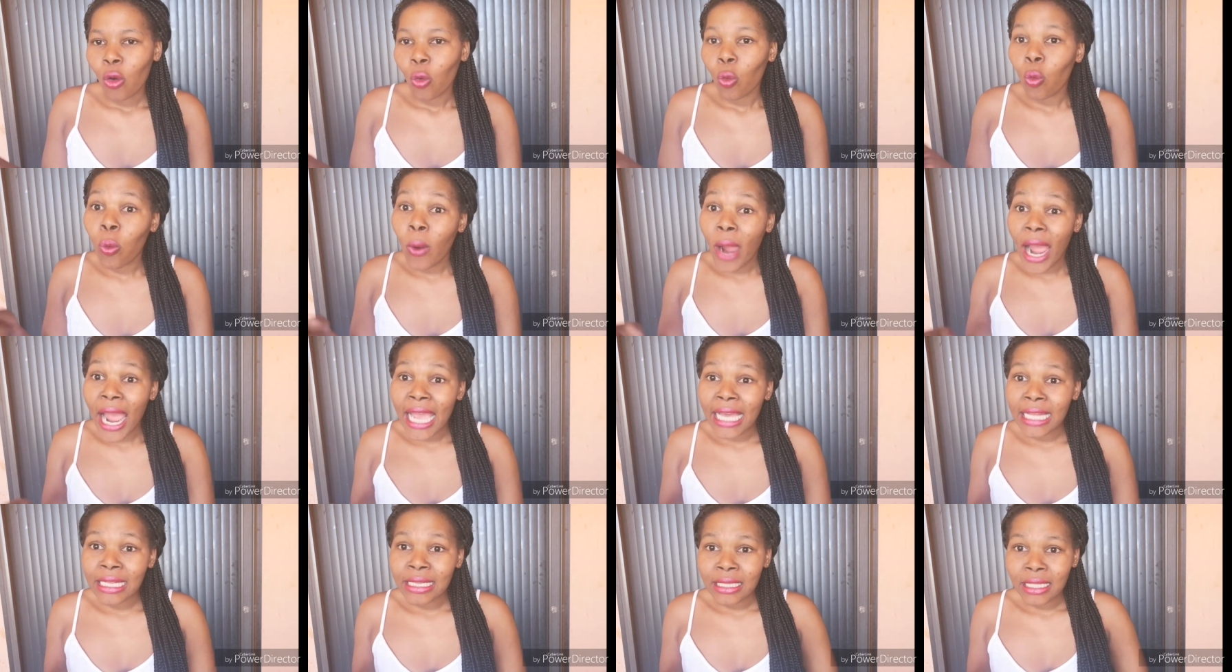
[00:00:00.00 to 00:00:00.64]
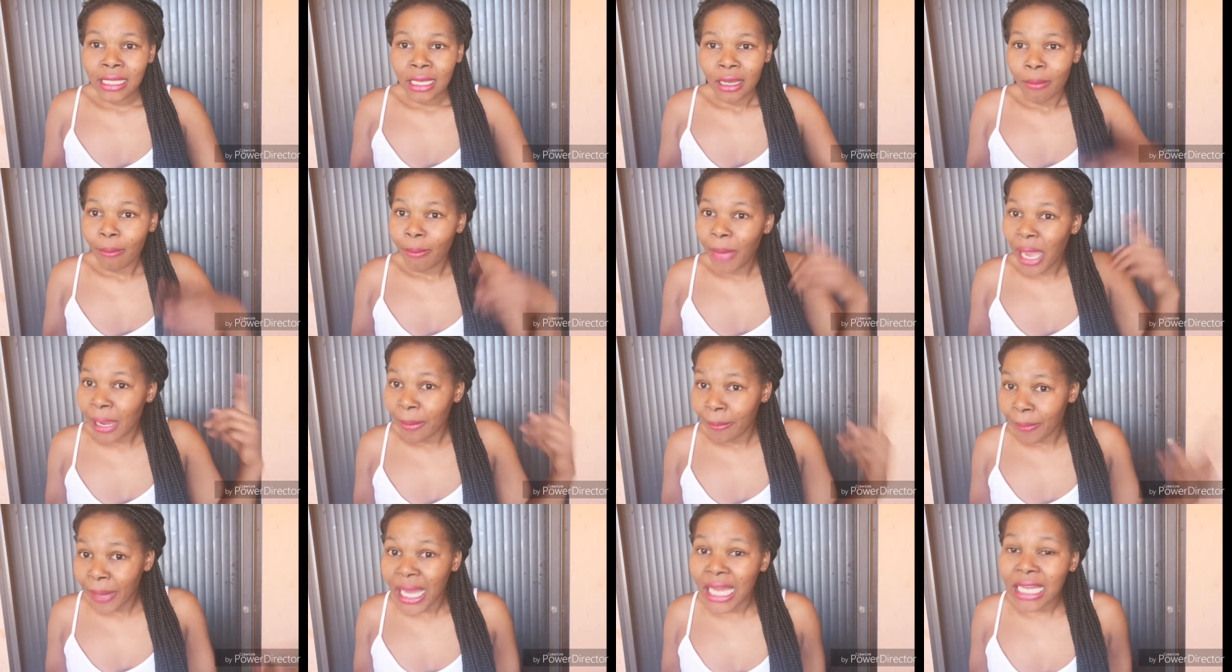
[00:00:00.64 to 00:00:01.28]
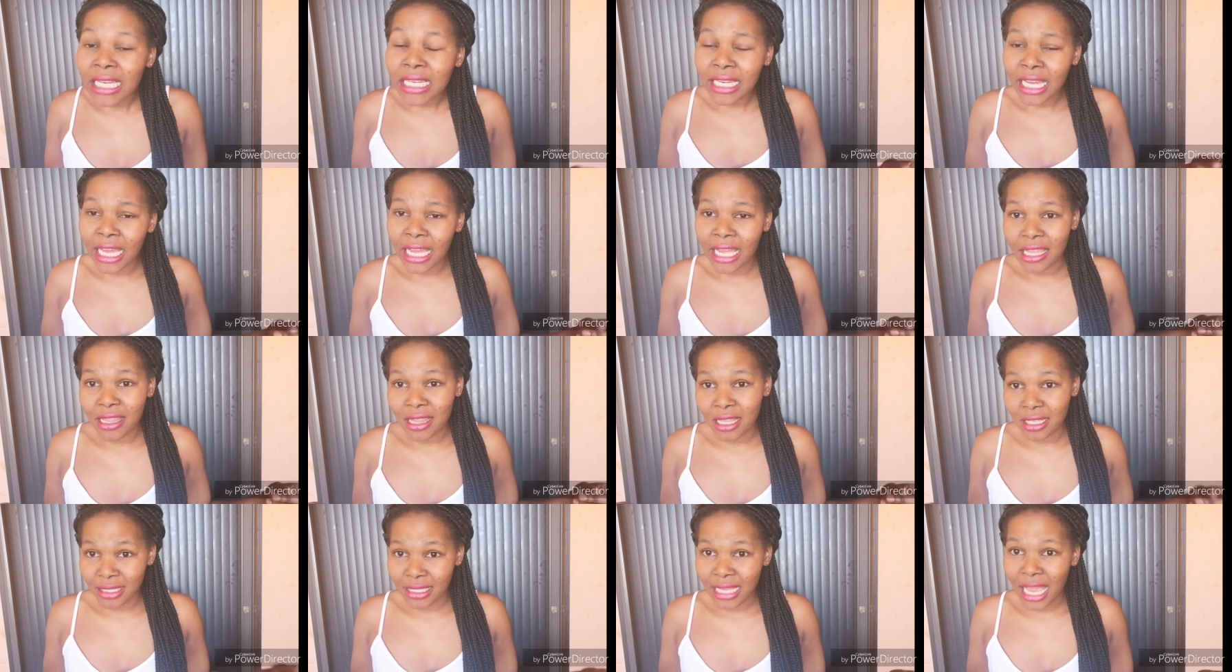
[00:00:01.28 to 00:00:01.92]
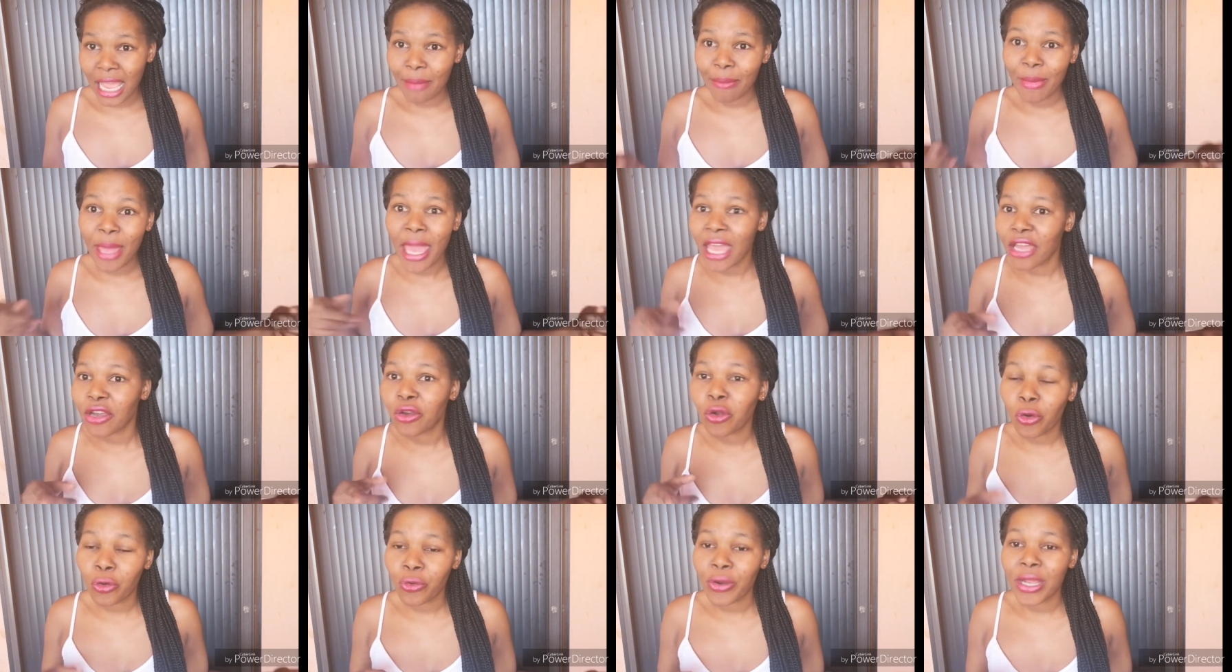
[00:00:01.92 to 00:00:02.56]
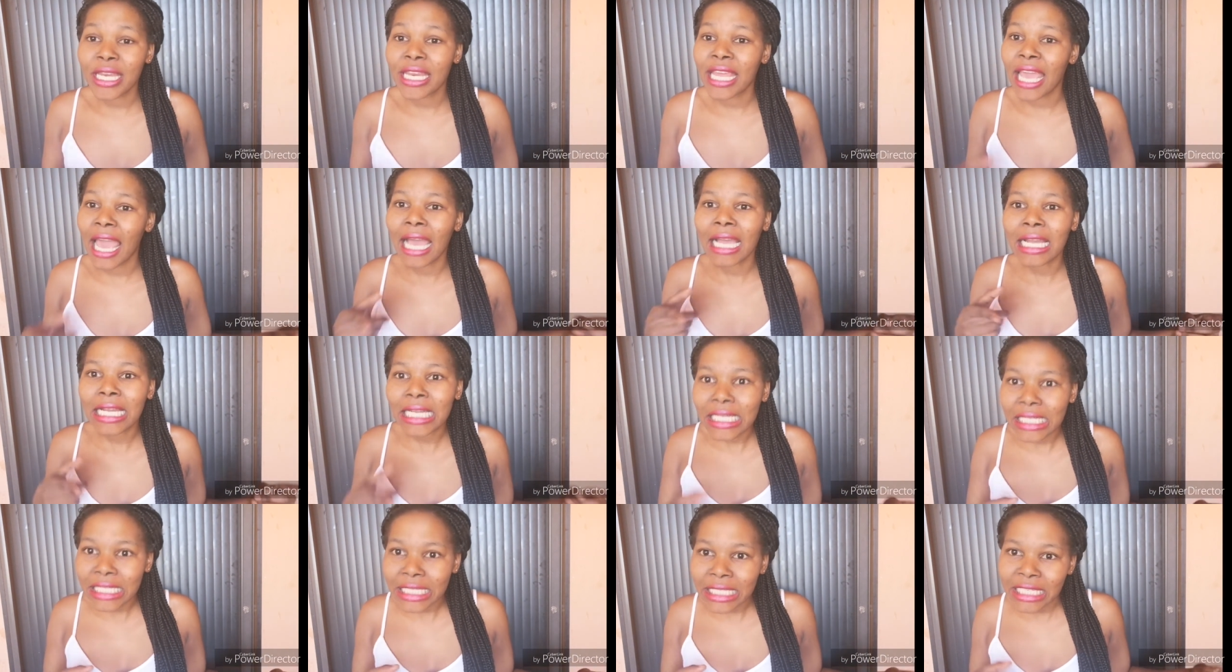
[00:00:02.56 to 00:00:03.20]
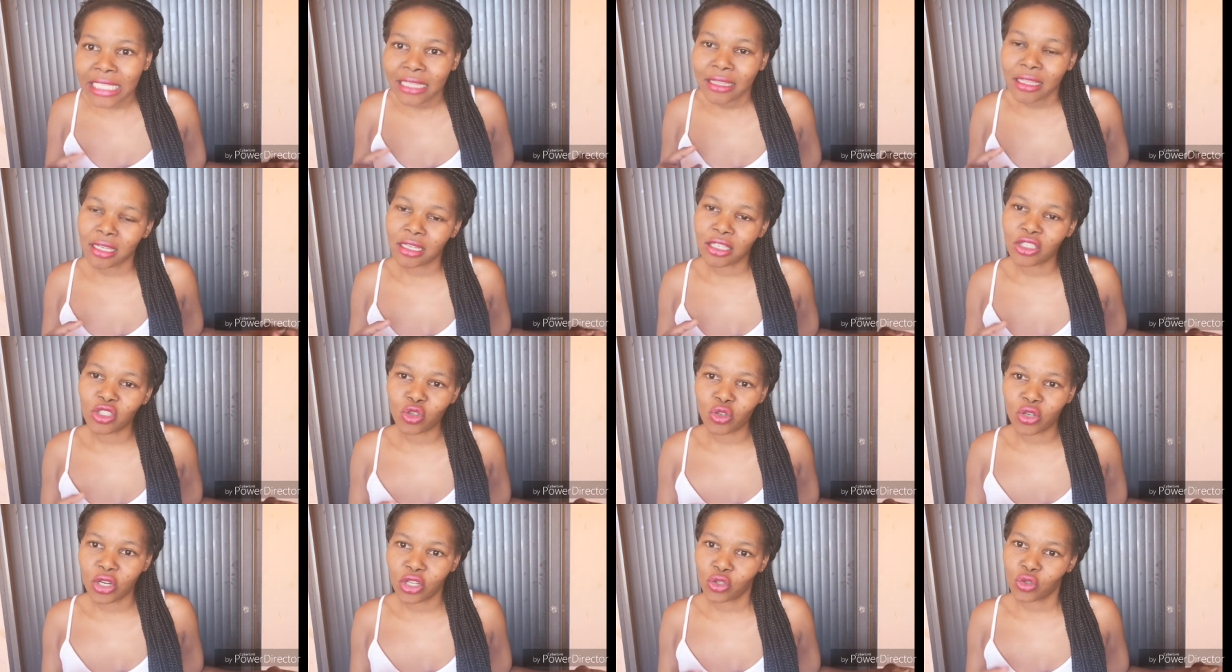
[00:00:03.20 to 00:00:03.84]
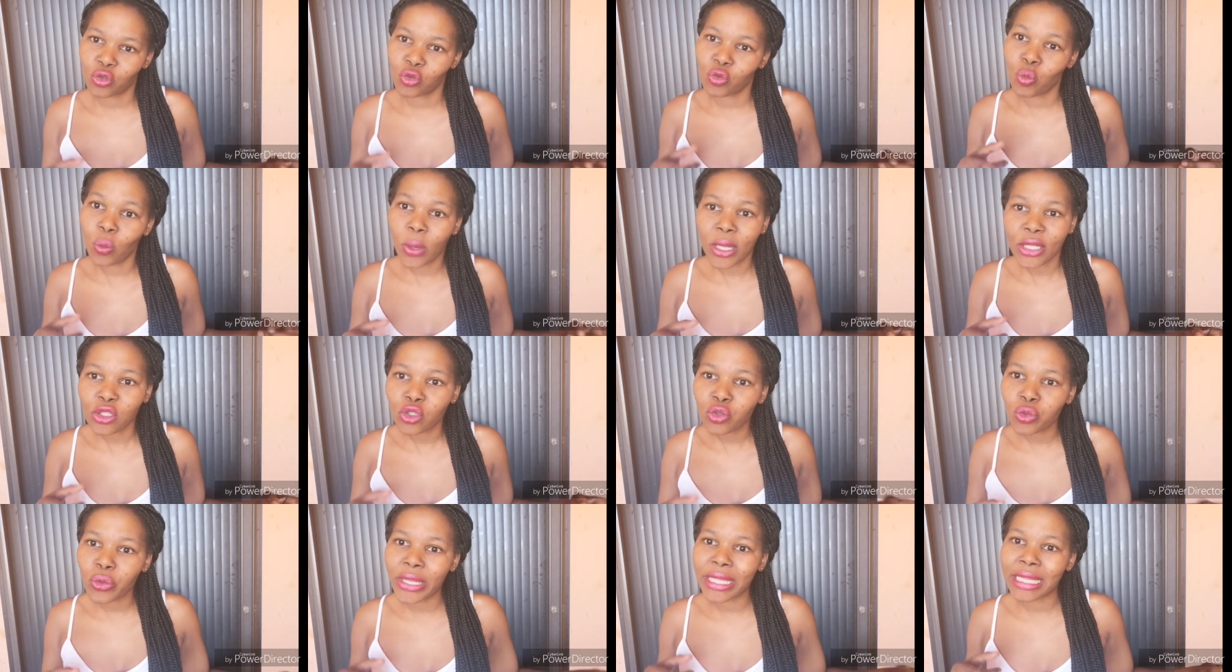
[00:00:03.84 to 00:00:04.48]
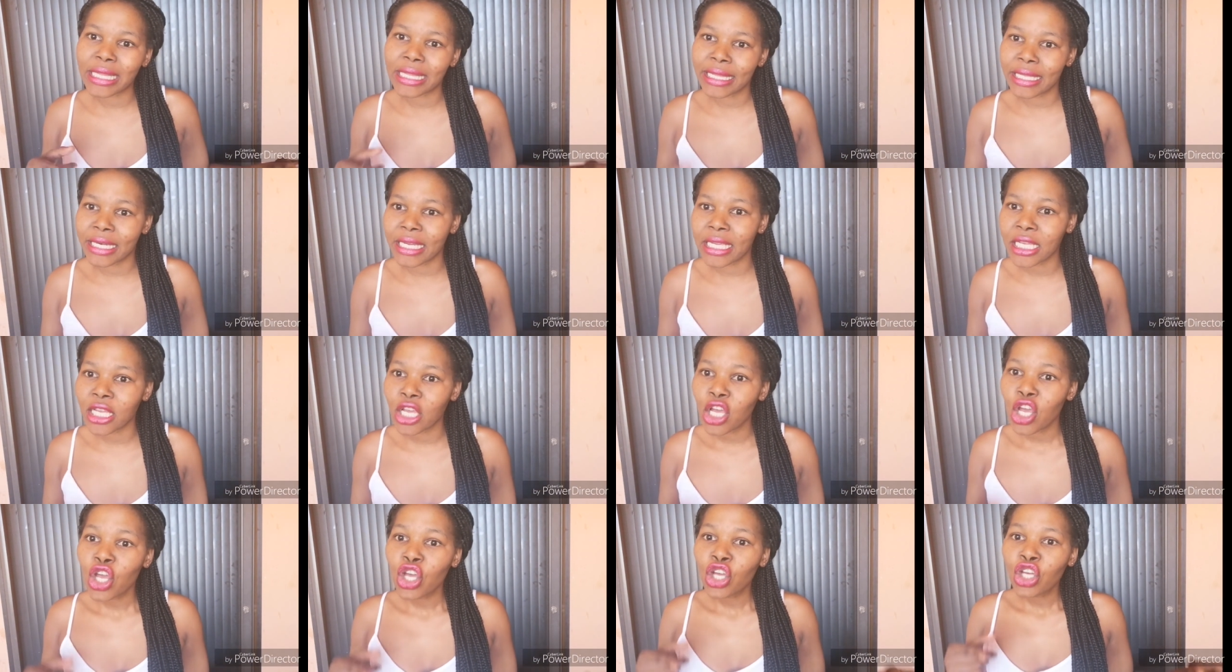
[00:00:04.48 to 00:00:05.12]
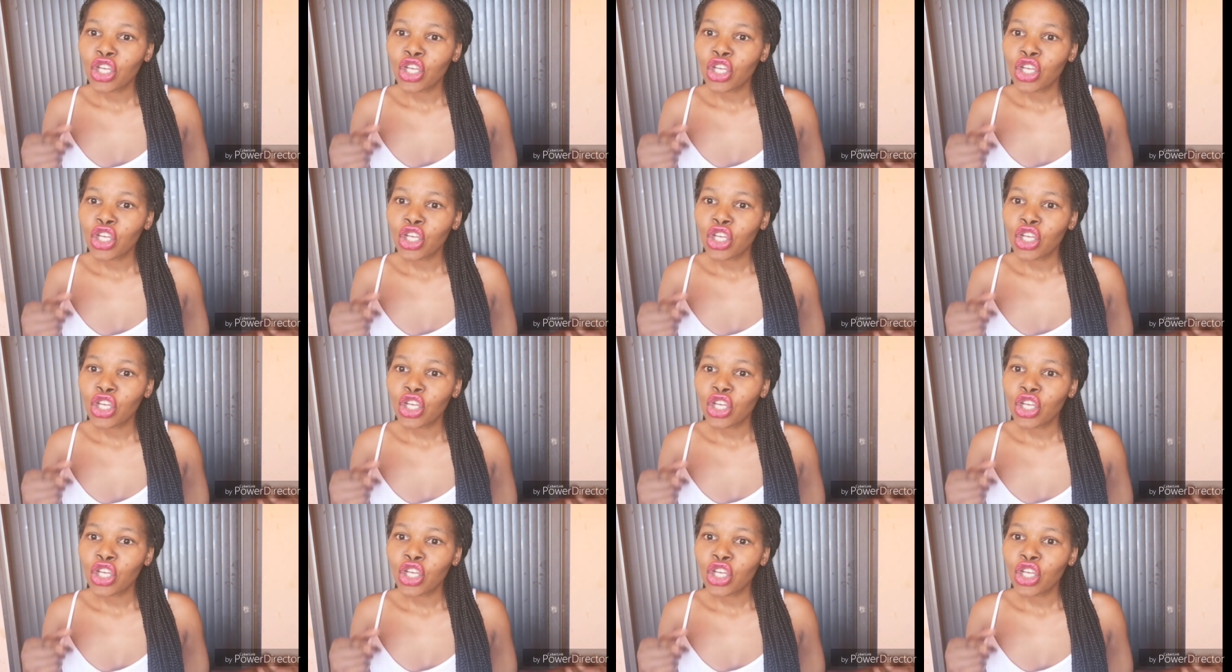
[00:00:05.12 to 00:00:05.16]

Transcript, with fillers: While my partner at the time had already agreed that he's gonna do one, two, and three.